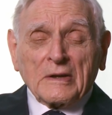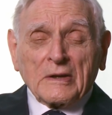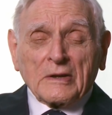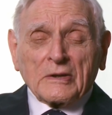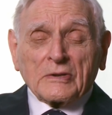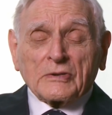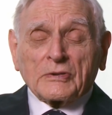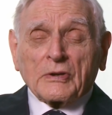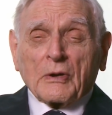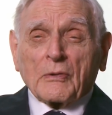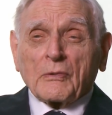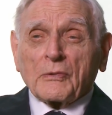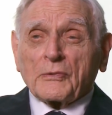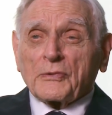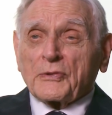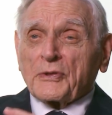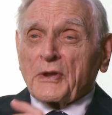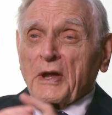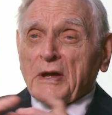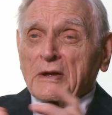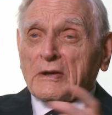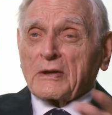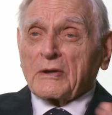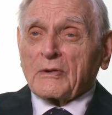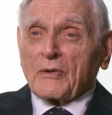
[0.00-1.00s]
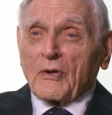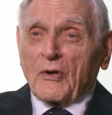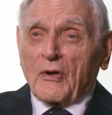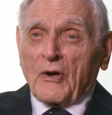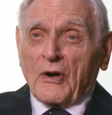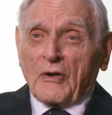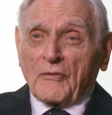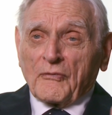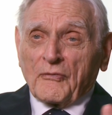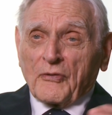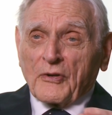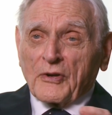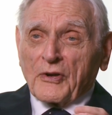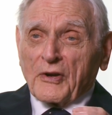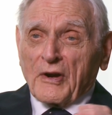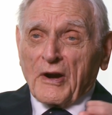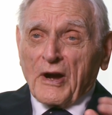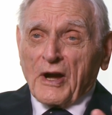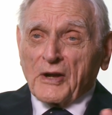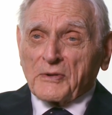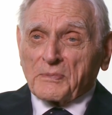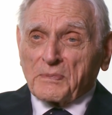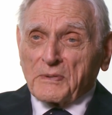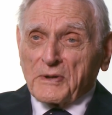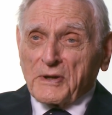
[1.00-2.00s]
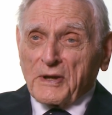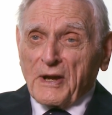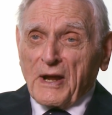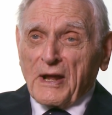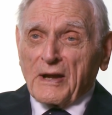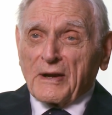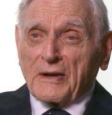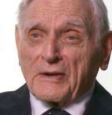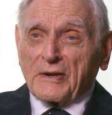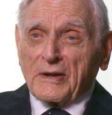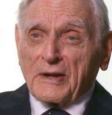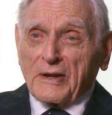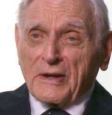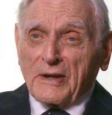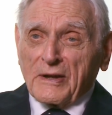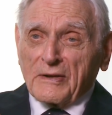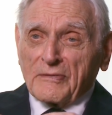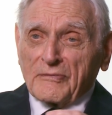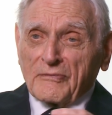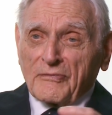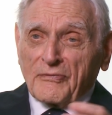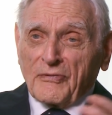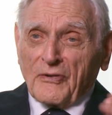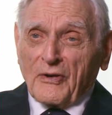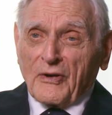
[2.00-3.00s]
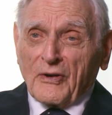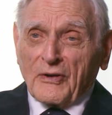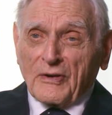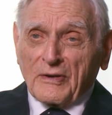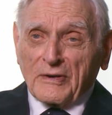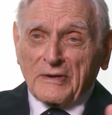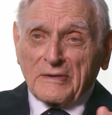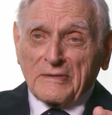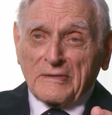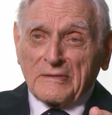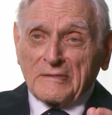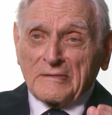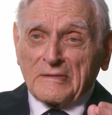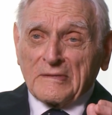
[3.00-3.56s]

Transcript: So thank you all for your hospitality and for